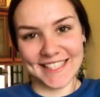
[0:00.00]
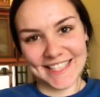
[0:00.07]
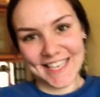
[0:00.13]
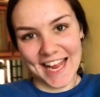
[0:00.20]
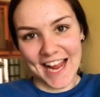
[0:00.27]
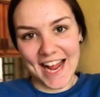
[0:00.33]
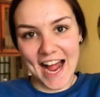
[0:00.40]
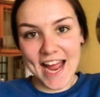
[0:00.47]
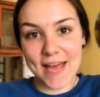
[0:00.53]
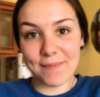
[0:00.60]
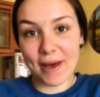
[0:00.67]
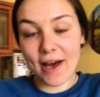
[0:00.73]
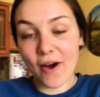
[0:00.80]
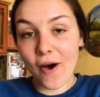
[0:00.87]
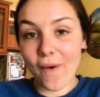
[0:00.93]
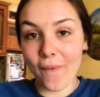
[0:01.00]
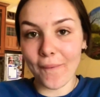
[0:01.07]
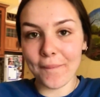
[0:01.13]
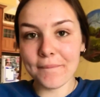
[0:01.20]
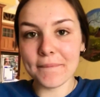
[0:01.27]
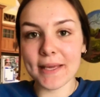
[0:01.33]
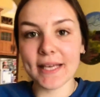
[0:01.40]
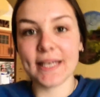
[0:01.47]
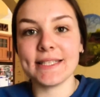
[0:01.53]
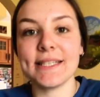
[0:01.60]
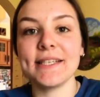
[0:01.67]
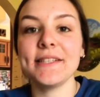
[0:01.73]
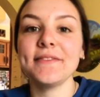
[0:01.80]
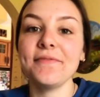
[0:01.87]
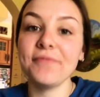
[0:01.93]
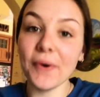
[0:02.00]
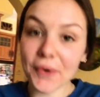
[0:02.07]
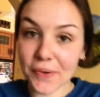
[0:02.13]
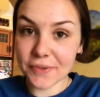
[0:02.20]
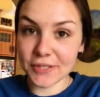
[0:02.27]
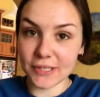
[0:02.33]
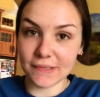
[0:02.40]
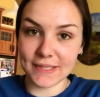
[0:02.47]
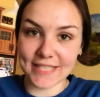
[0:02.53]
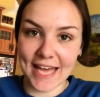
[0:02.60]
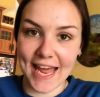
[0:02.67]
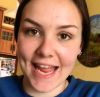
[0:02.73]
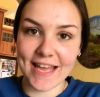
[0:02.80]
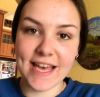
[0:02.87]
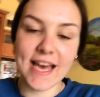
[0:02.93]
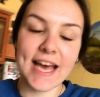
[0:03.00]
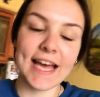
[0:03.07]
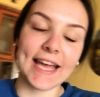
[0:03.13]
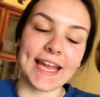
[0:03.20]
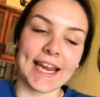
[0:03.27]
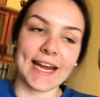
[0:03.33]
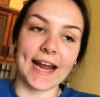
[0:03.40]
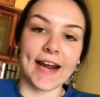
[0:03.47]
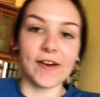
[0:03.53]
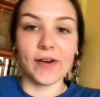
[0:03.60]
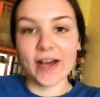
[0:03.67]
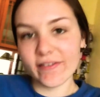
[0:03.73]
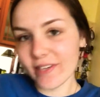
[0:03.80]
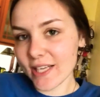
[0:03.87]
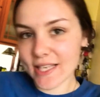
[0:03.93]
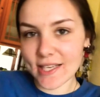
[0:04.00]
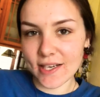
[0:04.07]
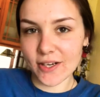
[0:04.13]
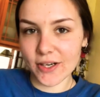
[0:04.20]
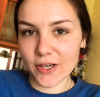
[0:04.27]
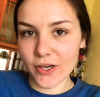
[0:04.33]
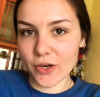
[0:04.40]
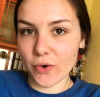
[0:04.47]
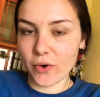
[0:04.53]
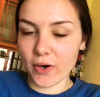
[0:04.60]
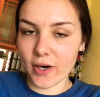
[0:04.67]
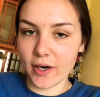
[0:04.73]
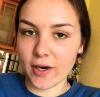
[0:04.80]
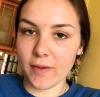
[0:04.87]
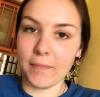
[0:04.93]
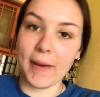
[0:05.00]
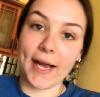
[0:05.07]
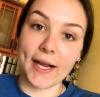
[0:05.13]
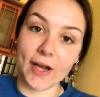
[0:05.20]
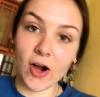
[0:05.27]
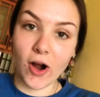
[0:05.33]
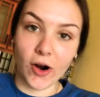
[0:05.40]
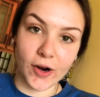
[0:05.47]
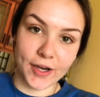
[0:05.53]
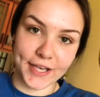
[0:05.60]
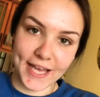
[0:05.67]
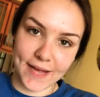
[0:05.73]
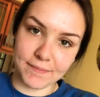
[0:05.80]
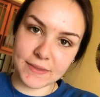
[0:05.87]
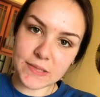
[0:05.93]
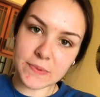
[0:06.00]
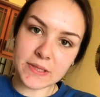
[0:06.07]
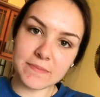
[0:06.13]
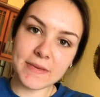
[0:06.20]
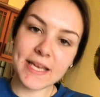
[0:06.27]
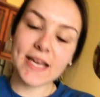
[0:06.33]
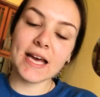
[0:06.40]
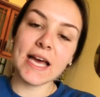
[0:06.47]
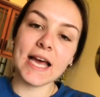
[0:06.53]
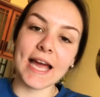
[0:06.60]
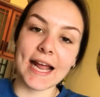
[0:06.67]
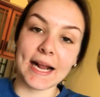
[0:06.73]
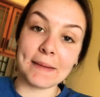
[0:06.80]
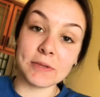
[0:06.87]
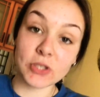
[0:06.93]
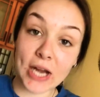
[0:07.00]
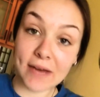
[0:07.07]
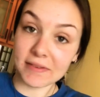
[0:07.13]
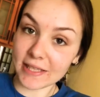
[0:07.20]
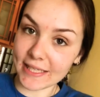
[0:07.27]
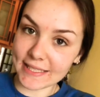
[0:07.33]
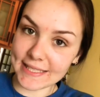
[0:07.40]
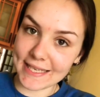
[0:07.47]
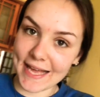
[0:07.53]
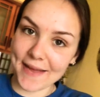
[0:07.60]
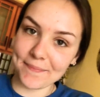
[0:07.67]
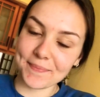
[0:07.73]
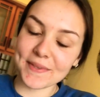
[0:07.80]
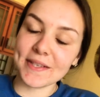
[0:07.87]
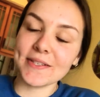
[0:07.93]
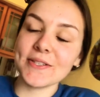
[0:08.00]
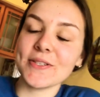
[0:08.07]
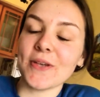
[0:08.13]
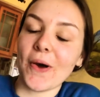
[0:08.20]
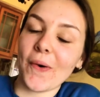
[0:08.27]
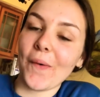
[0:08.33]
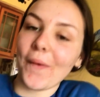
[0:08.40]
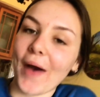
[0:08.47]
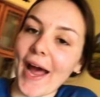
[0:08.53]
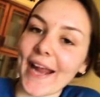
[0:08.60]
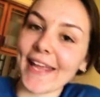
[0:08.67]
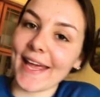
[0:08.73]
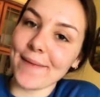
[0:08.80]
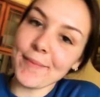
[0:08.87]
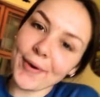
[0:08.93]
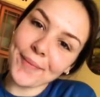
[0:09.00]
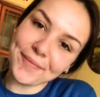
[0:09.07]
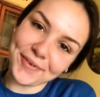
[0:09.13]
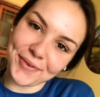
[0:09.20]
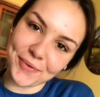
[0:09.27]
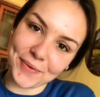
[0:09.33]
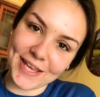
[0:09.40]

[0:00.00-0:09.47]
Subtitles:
Today I am at home because it is photo shoot day and I don't have any gear or my car on campus with me and I'm traveling today. So I came home for the